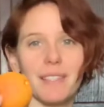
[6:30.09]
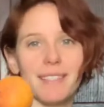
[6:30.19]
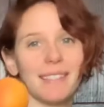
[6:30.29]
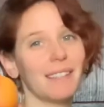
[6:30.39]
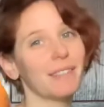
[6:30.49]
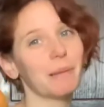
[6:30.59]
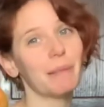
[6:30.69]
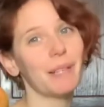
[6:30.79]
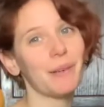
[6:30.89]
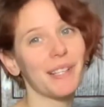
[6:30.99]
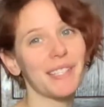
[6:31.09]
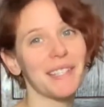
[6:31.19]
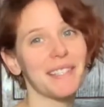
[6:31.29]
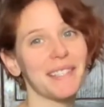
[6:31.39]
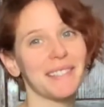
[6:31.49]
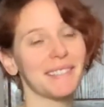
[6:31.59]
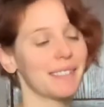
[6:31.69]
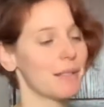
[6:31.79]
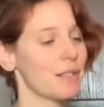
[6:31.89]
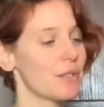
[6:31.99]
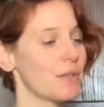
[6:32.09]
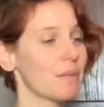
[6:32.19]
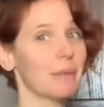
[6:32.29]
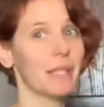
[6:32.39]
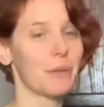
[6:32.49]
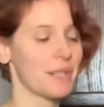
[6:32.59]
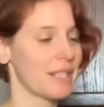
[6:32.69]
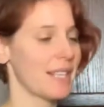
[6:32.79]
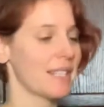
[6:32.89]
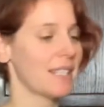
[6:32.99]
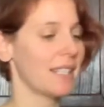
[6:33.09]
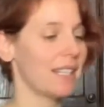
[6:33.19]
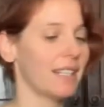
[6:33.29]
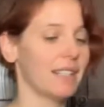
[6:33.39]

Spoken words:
lovely blood oranges and do some blood orange zest in here.